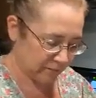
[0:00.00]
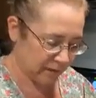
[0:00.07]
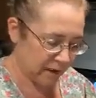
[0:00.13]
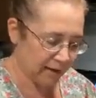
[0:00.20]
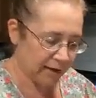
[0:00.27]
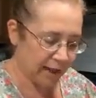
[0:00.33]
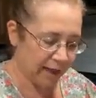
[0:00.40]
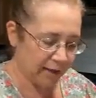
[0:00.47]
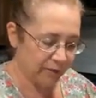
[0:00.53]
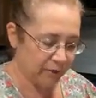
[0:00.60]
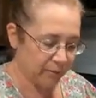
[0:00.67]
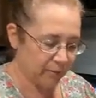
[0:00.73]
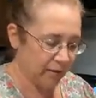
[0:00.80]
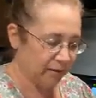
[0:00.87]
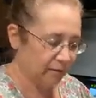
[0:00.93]
and add
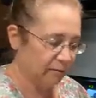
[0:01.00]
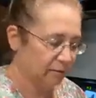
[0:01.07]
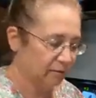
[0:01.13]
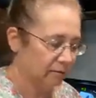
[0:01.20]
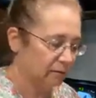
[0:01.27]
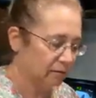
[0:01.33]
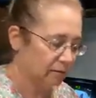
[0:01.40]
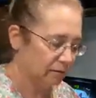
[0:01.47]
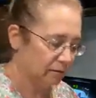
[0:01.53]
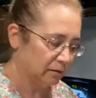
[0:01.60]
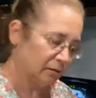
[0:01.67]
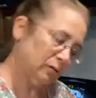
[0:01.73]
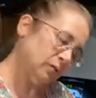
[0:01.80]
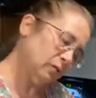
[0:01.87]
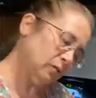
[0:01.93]
them in
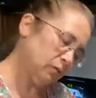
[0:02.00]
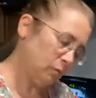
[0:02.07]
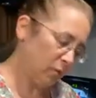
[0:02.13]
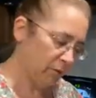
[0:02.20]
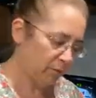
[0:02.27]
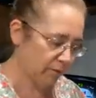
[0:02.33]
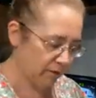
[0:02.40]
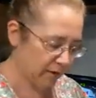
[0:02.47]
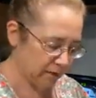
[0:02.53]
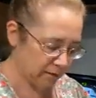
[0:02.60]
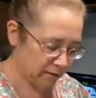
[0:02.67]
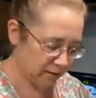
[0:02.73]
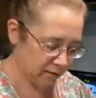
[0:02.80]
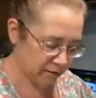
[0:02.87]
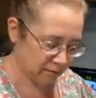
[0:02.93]
when we're ready
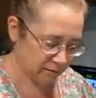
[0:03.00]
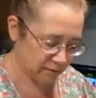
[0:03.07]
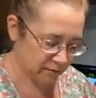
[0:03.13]
there.